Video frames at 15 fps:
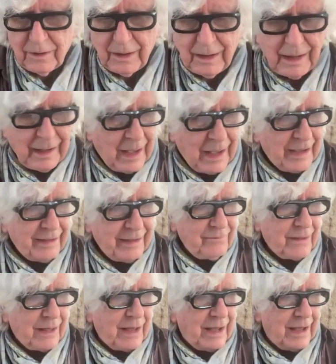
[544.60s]

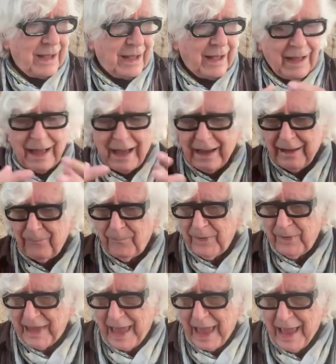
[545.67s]
I
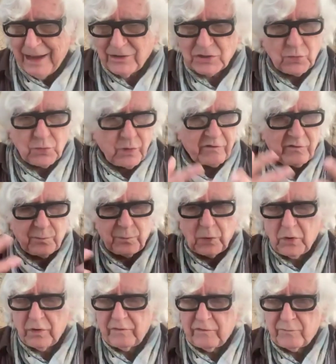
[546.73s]
began to
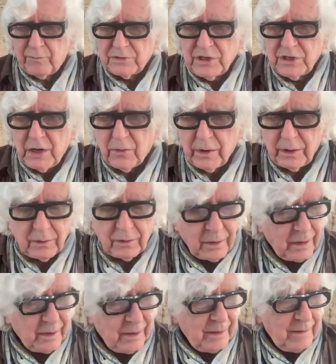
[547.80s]
explore this
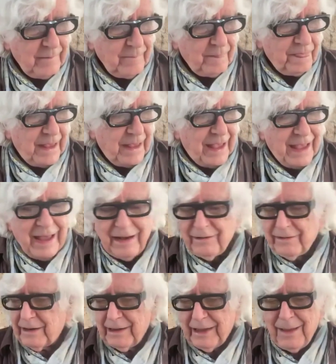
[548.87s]
material,
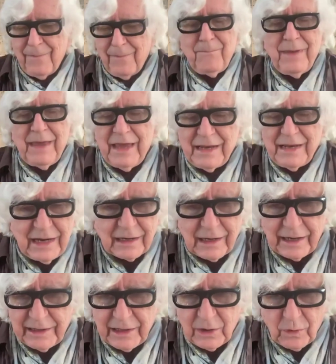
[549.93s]
and
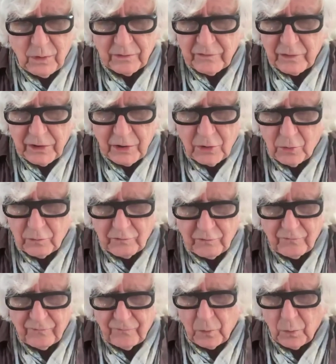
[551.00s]
immediately there was a
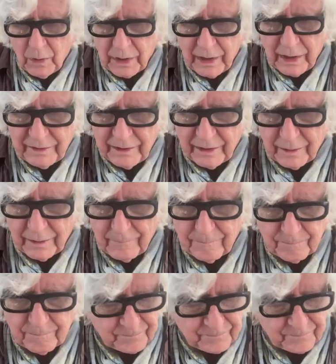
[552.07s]
use for what I did.